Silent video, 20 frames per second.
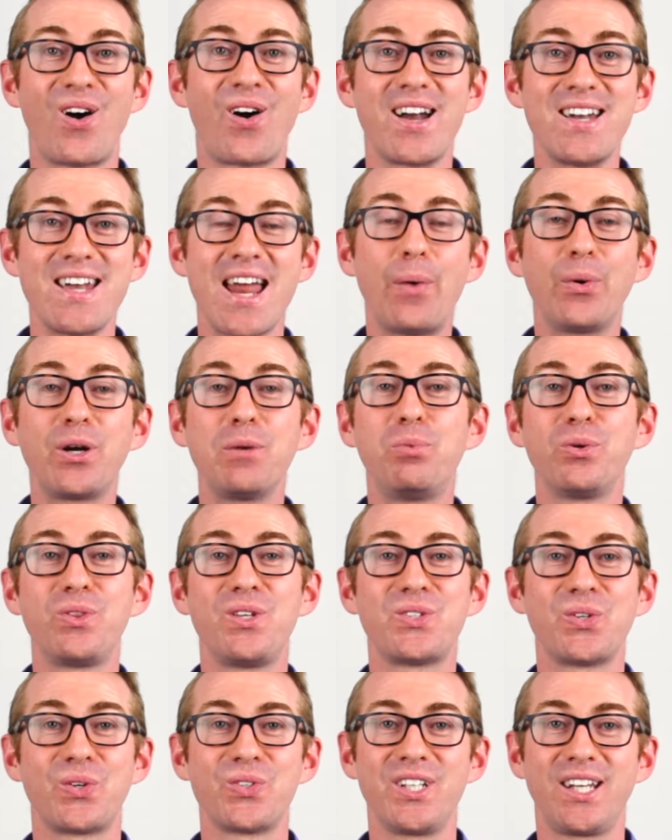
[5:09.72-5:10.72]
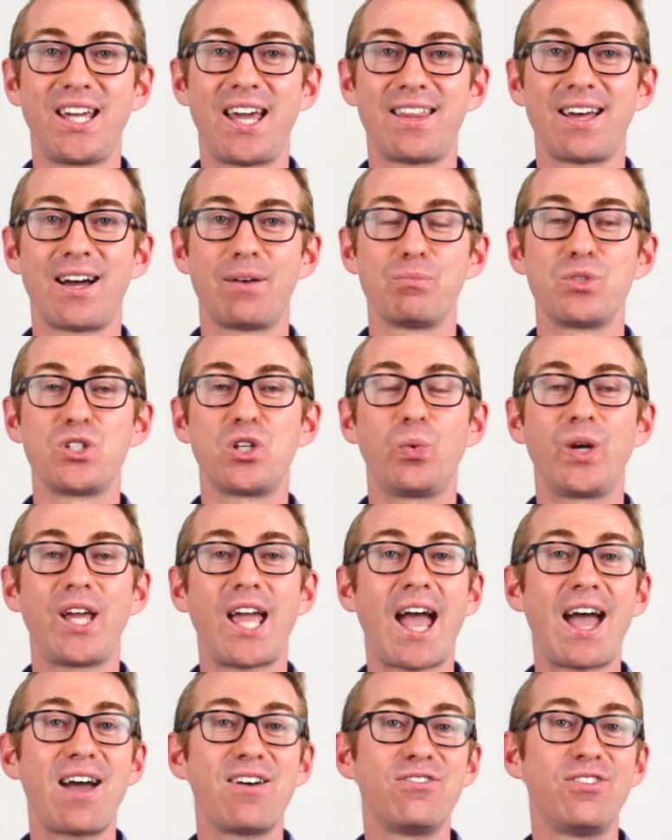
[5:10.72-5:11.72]
All right, now we can put this all together. So we
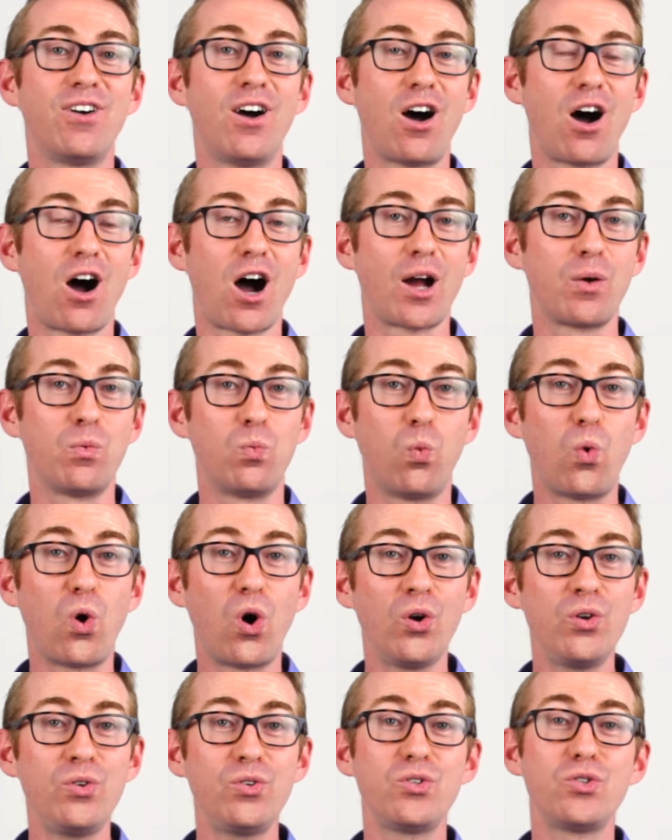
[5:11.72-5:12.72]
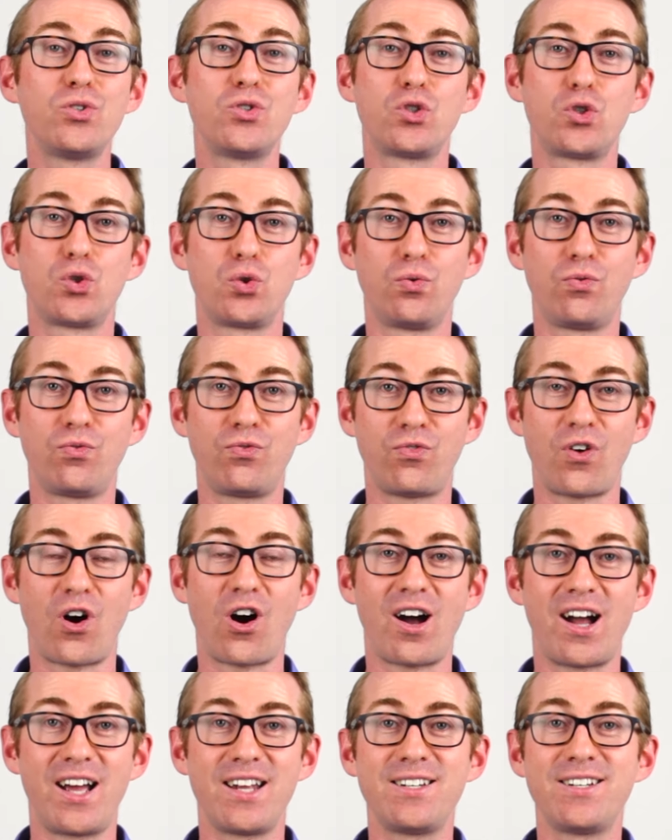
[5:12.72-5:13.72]
have, I want to
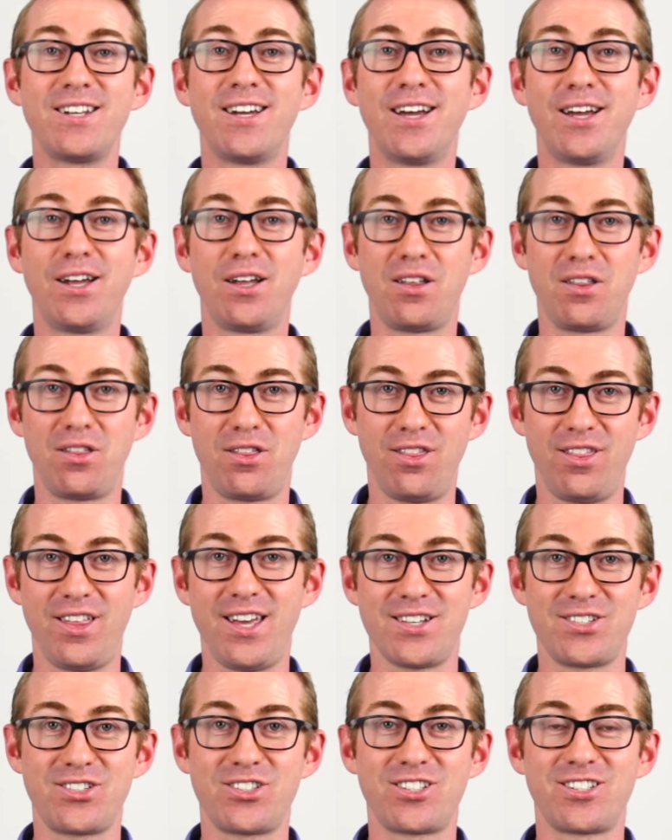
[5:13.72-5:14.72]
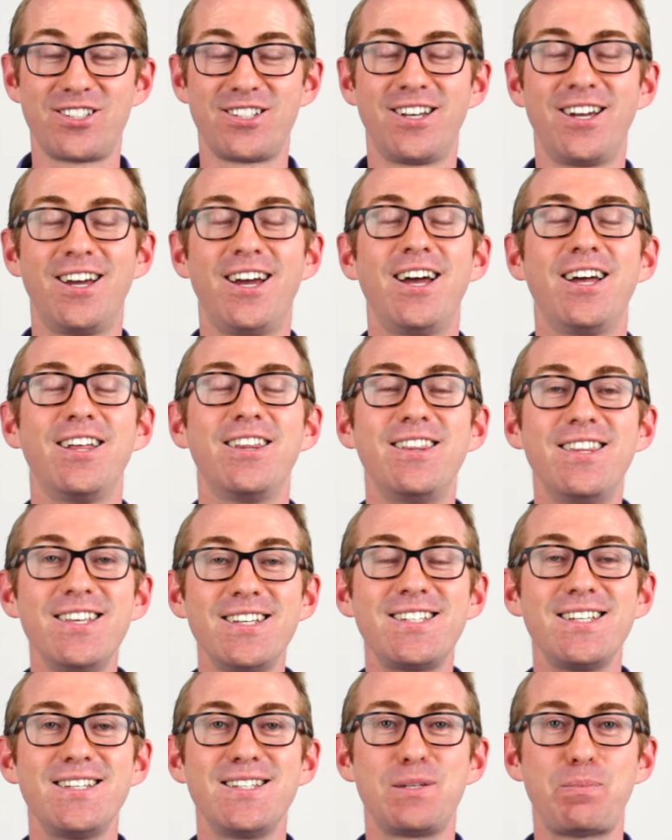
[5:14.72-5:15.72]
find this.
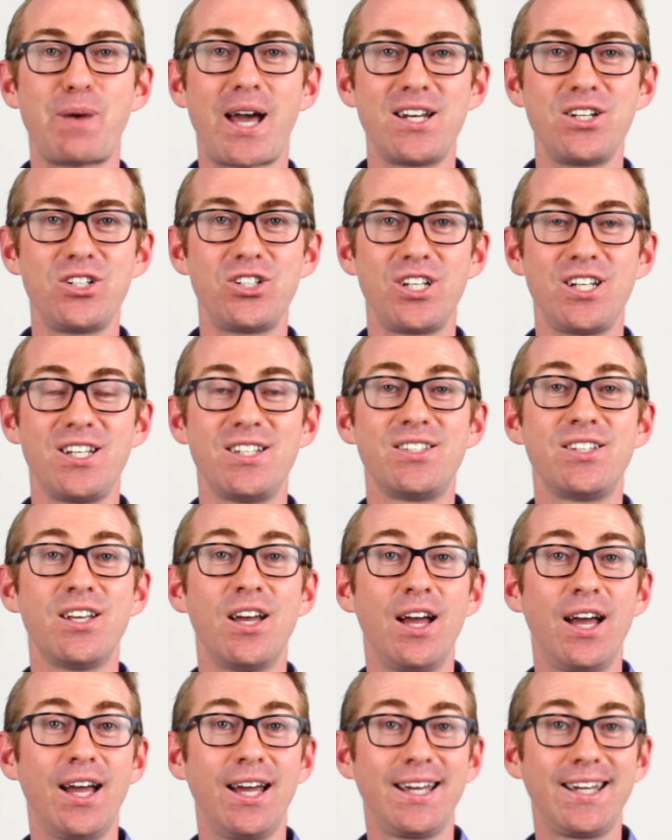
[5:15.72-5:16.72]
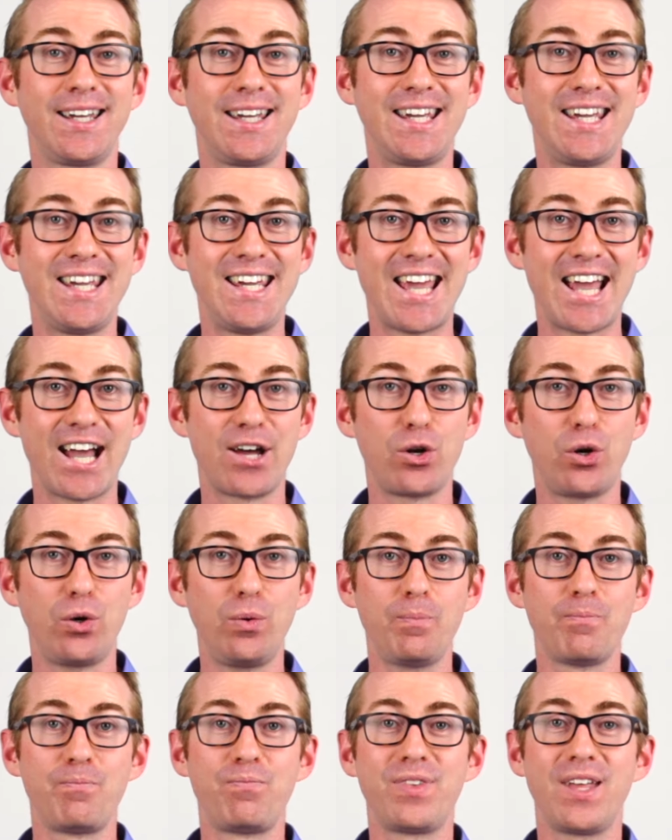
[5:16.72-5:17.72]
This in Spanish is
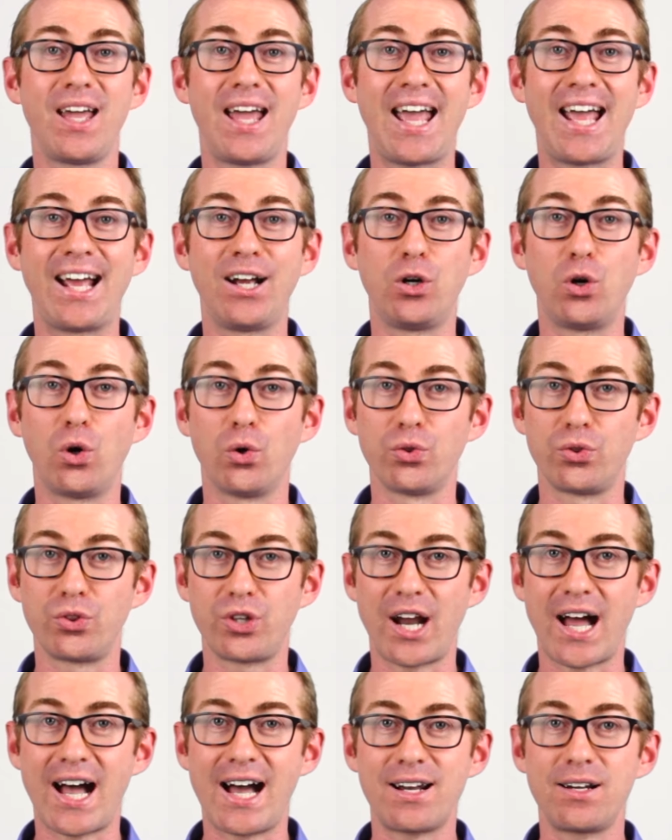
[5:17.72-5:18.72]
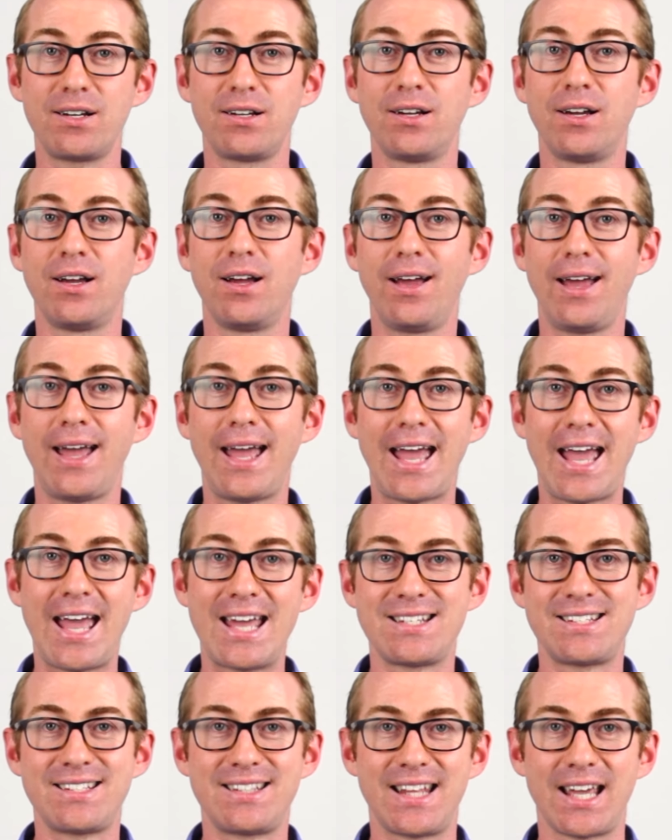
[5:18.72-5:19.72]
quiero encontrar
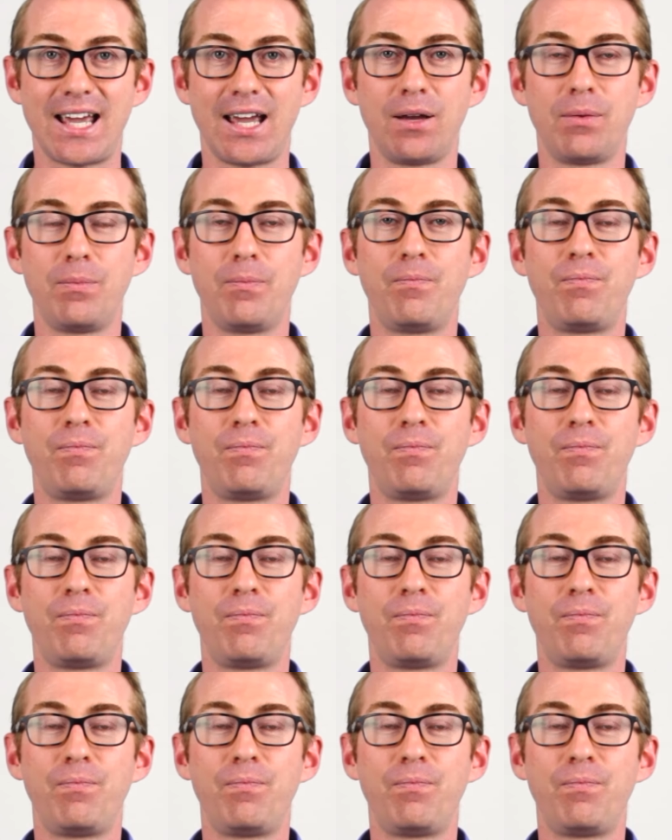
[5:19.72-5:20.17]
este.